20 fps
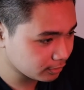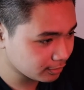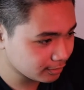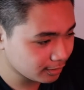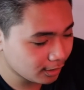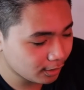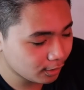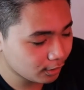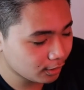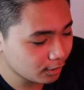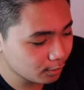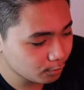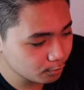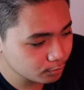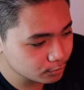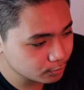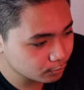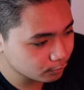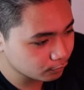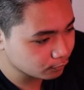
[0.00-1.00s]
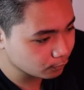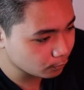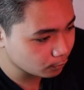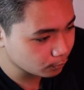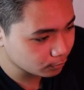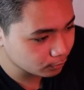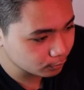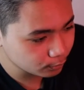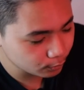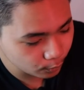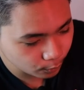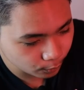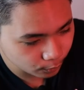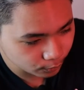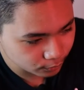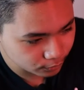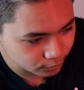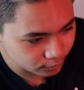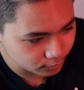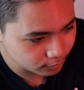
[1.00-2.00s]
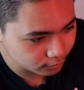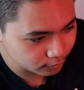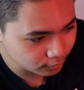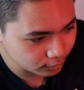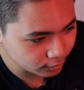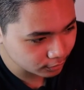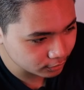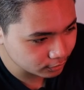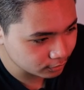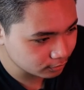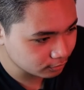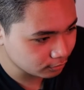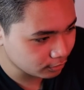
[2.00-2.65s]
How is your vocal cords not